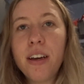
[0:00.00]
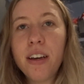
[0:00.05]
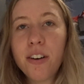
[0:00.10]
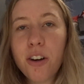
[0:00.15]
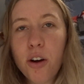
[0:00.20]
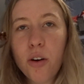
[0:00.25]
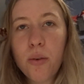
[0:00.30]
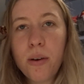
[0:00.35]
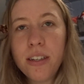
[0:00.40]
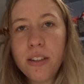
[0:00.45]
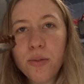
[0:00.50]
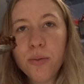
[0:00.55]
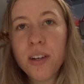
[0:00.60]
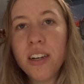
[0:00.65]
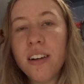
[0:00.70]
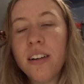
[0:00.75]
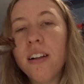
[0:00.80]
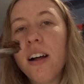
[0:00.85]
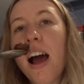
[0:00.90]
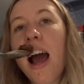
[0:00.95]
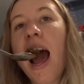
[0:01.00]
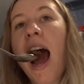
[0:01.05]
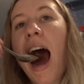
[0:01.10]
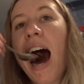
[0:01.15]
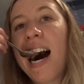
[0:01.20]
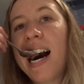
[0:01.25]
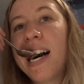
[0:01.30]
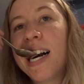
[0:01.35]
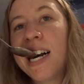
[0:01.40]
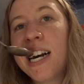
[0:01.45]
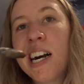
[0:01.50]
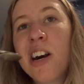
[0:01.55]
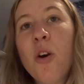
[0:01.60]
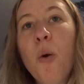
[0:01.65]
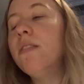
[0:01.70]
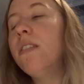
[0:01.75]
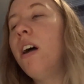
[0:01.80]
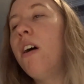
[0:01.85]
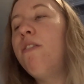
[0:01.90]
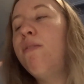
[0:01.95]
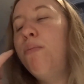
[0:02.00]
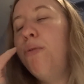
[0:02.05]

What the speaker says: and always will love